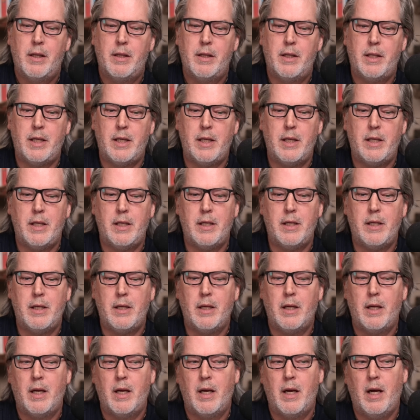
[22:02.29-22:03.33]
the
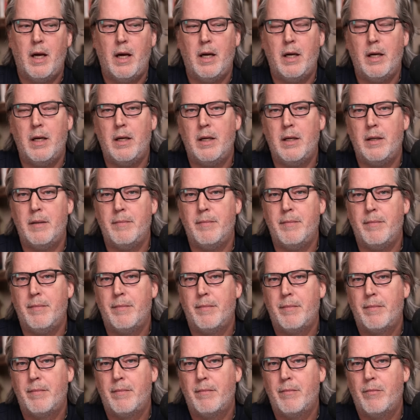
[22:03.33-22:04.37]

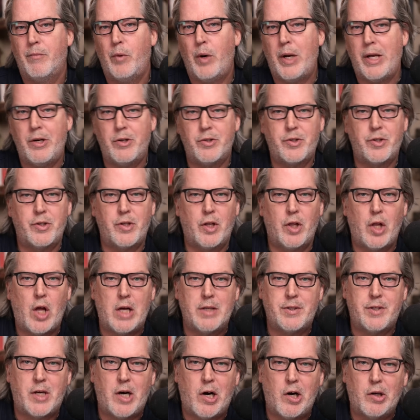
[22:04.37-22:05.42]
Raiders of the
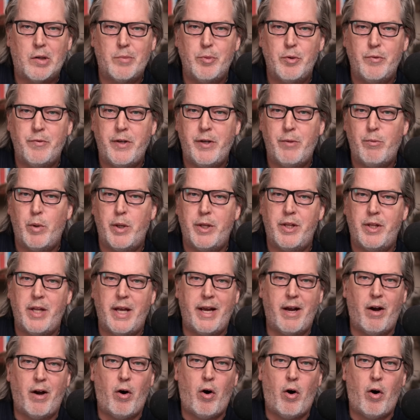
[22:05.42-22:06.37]
Lost Ark movie when they